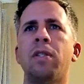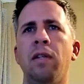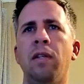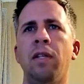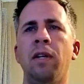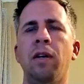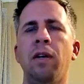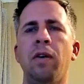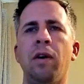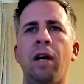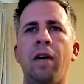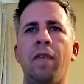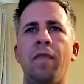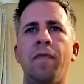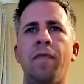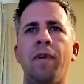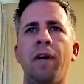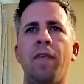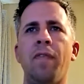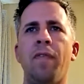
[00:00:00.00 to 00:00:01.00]
you know,
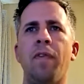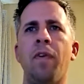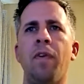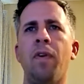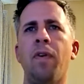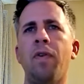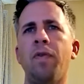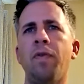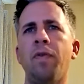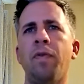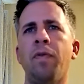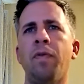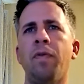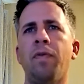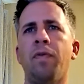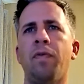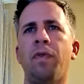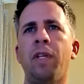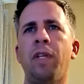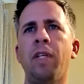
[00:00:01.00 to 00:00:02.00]
have their own
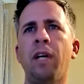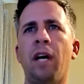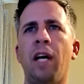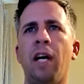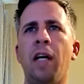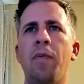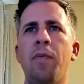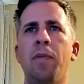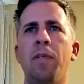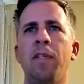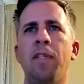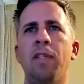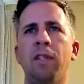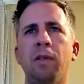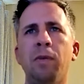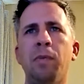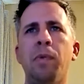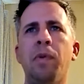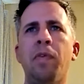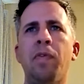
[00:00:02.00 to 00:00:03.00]
free time and a
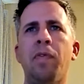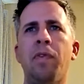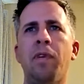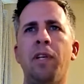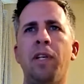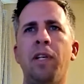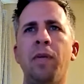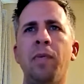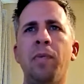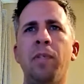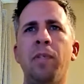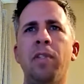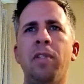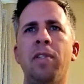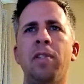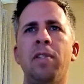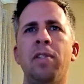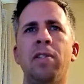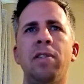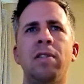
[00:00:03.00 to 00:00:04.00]
little bit of freedom and
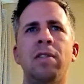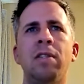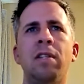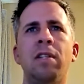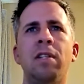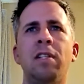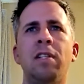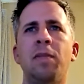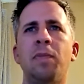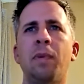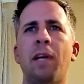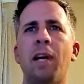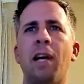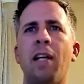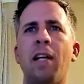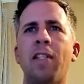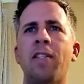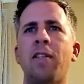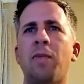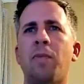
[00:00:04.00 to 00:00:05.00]
some
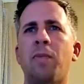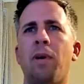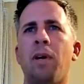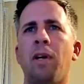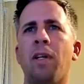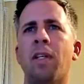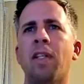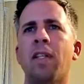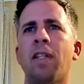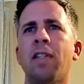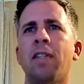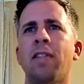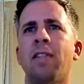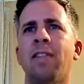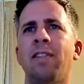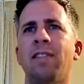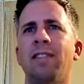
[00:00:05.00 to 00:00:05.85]
cash in their pocket.